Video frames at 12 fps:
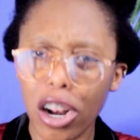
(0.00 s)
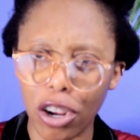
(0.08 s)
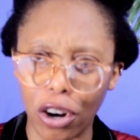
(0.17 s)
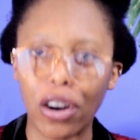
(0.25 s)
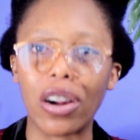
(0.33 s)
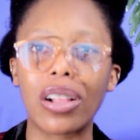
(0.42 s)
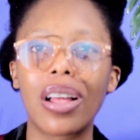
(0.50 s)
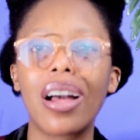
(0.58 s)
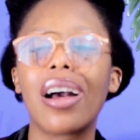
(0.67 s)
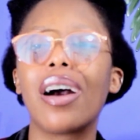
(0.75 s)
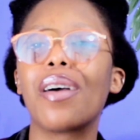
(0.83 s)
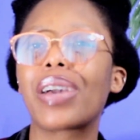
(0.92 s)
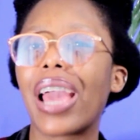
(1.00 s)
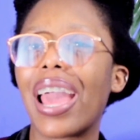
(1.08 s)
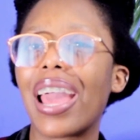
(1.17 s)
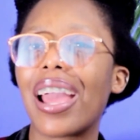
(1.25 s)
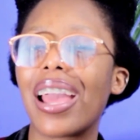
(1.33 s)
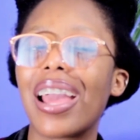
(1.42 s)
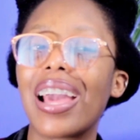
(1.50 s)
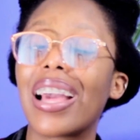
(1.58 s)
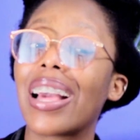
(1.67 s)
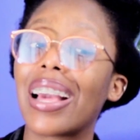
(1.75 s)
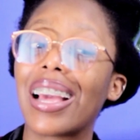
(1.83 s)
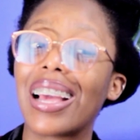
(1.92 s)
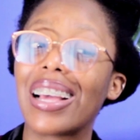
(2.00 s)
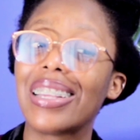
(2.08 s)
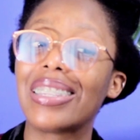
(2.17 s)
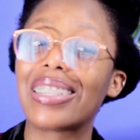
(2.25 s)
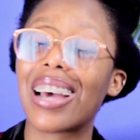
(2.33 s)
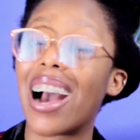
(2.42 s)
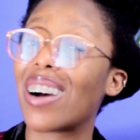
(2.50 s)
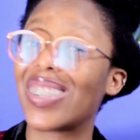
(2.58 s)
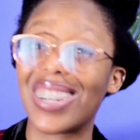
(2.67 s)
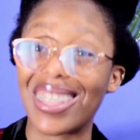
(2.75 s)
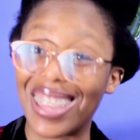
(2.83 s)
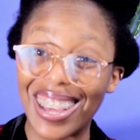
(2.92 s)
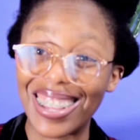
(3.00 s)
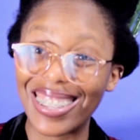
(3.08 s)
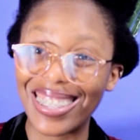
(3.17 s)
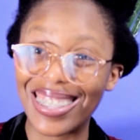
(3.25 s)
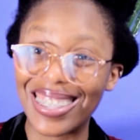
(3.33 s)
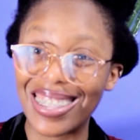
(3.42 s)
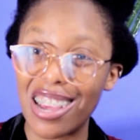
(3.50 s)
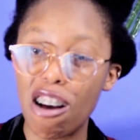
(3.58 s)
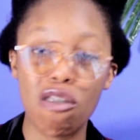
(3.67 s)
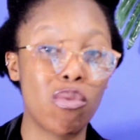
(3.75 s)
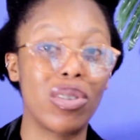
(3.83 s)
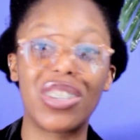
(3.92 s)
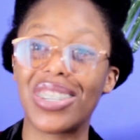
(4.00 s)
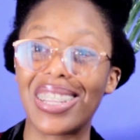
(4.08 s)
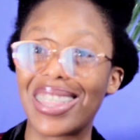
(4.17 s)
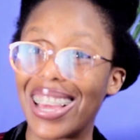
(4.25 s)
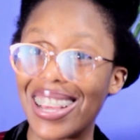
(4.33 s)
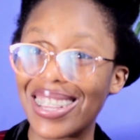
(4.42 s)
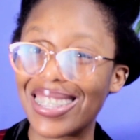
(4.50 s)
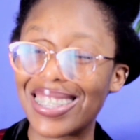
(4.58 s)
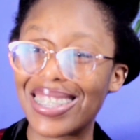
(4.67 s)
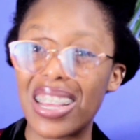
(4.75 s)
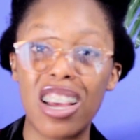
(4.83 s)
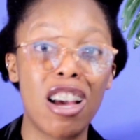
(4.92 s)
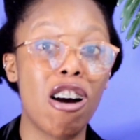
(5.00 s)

girl, okay, is how she thinks, what she thinks,